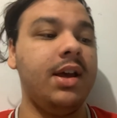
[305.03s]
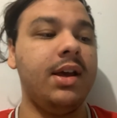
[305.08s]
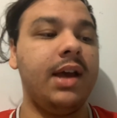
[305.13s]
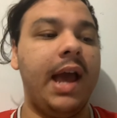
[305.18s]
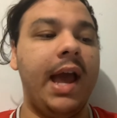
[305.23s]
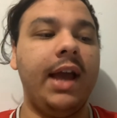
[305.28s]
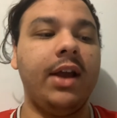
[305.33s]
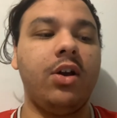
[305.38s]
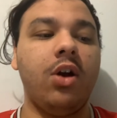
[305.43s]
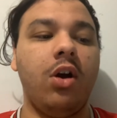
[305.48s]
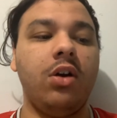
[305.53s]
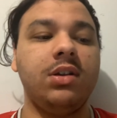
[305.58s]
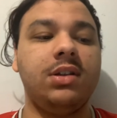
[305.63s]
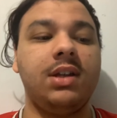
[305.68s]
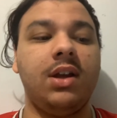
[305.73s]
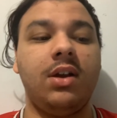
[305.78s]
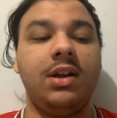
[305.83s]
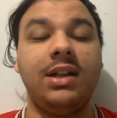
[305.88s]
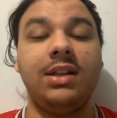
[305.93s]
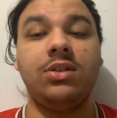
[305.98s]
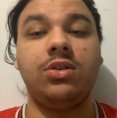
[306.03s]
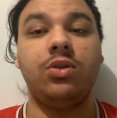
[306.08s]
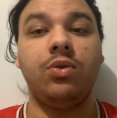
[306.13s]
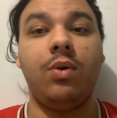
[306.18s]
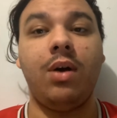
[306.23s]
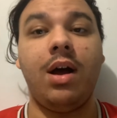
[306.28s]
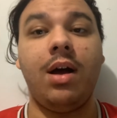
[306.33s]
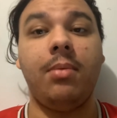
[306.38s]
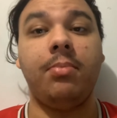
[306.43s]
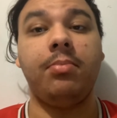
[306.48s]
It goes
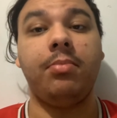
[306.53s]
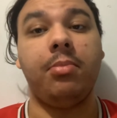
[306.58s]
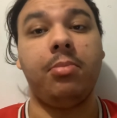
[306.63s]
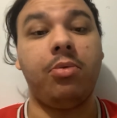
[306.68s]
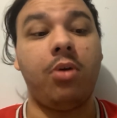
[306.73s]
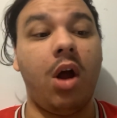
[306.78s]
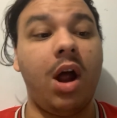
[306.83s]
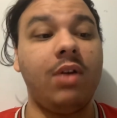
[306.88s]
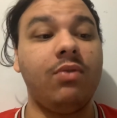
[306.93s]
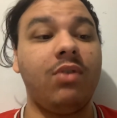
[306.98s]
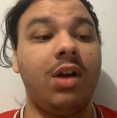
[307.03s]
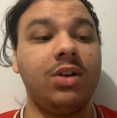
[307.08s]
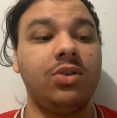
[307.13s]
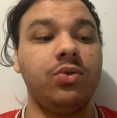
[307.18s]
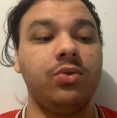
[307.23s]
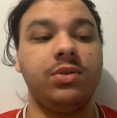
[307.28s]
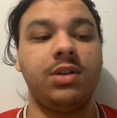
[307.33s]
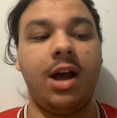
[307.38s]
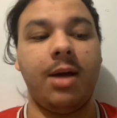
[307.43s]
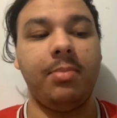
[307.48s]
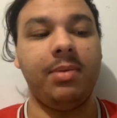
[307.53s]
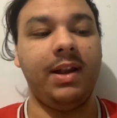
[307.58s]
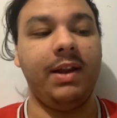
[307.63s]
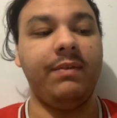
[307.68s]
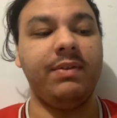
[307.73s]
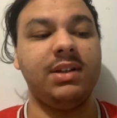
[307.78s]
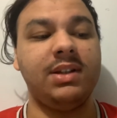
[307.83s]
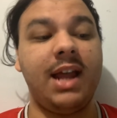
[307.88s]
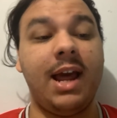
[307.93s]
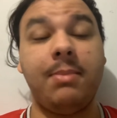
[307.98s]
into Brian Russell's, I believe
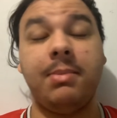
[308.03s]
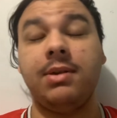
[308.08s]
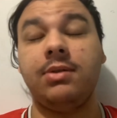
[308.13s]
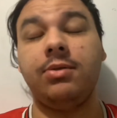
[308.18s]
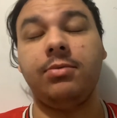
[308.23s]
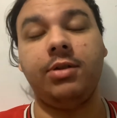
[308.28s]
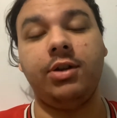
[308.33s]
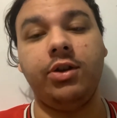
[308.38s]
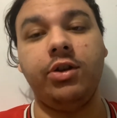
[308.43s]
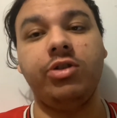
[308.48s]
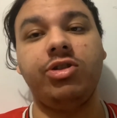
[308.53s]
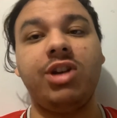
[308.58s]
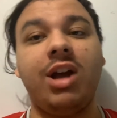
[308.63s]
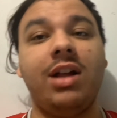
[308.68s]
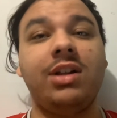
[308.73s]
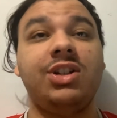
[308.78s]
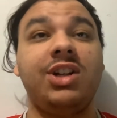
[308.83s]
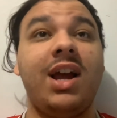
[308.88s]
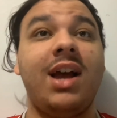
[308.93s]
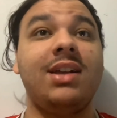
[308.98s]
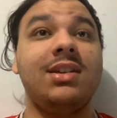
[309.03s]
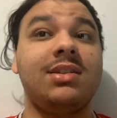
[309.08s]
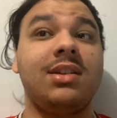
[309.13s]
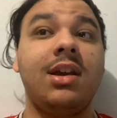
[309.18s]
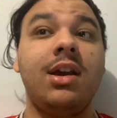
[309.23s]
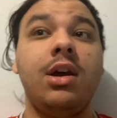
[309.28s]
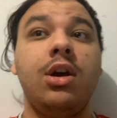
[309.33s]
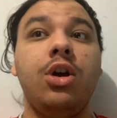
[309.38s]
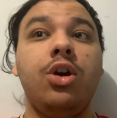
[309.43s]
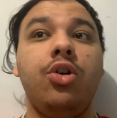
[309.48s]
his name is, from the Utah Jazz,
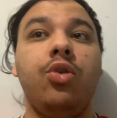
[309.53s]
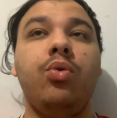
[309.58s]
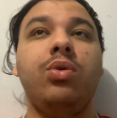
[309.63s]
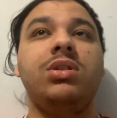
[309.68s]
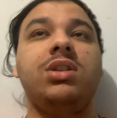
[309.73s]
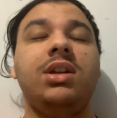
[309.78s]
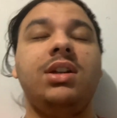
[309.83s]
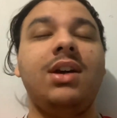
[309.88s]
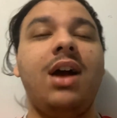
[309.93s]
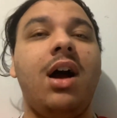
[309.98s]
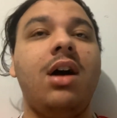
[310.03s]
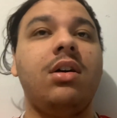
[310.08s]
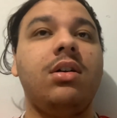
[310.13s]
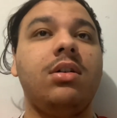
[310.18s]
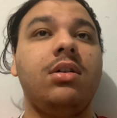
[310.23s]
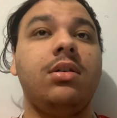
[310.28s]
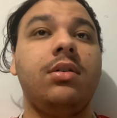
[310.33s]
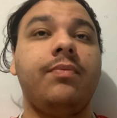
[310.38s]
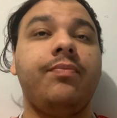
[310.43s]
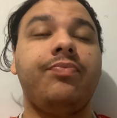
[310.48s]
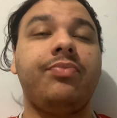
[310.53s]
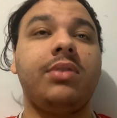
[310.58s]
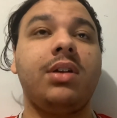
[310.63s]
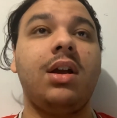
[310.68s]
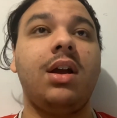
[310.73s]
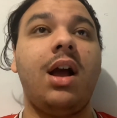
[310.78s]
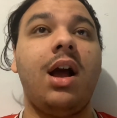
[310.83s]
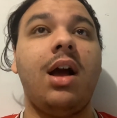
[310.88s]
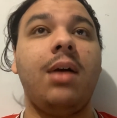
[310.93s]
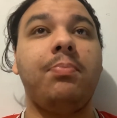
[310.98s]
who was a young
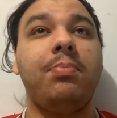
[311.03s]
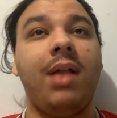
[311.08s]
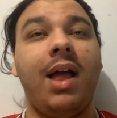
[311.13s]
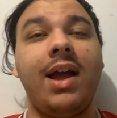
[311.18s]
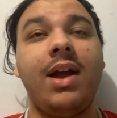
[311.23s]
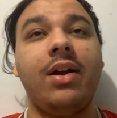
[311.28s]
player